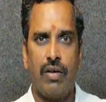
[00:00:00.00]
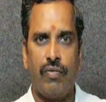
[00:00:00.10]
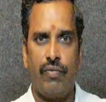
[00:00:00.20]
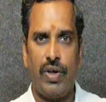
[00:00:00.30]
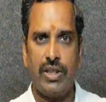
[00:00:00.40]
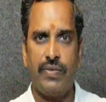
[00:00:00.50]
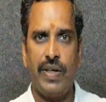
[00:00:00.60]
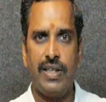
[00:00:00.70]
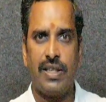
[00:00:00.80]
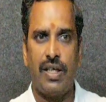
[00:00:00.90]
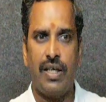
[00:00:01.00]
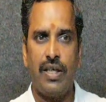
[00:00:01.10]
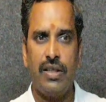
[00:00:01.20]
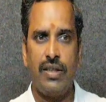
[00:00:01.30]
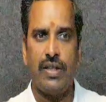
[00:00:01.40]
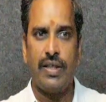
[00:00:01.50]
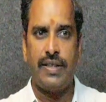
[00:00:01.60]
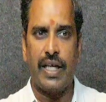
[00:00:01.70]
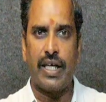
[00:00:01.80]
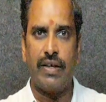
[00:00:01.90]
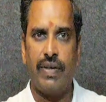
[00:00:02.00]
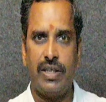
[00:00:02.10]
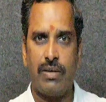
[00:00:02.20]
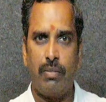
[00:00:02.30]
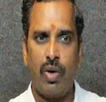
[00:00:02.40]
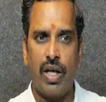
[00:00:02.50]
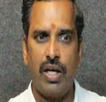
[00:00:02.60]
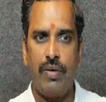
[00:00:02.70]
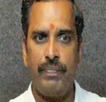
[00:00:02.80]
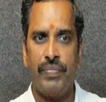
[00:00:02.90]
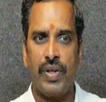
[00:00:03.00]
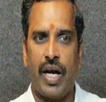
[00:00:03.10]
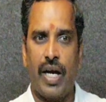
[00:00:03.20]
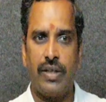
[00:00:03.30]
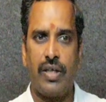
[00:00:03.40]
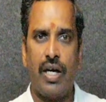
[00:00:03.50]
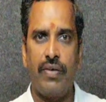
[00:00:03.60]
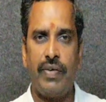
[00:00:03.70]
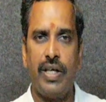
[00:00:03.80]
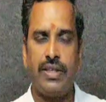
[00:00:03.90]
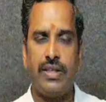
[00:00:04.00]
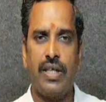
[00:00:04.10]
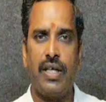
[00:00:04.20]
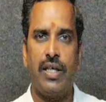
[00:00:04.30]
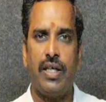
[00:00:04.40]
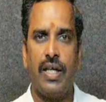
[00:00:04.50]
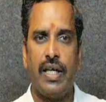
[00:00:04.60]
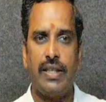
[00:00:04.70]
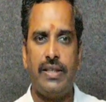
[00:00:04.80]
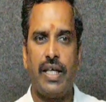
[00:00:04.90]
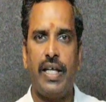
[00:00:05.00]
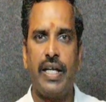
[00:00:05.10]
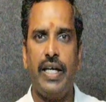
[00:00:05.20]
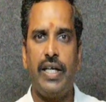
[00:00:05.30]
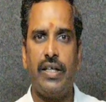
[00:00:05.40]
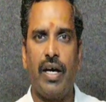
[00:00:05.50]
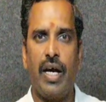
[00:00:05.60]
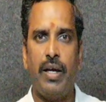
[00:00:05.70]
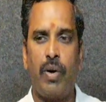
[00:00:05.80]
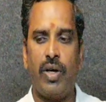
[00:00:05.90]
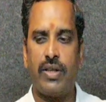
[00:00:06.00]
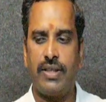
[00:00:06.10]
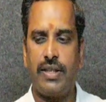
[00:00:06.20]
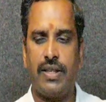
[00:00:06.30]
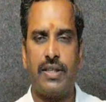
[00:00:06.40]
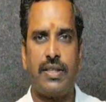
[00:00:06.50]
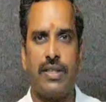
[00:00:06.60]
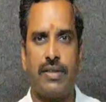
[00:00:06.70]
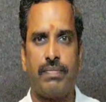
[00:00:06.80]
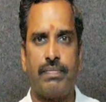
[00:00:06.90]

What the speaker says: First one is a learn, second one is a model, and third one is a generate hypothesis.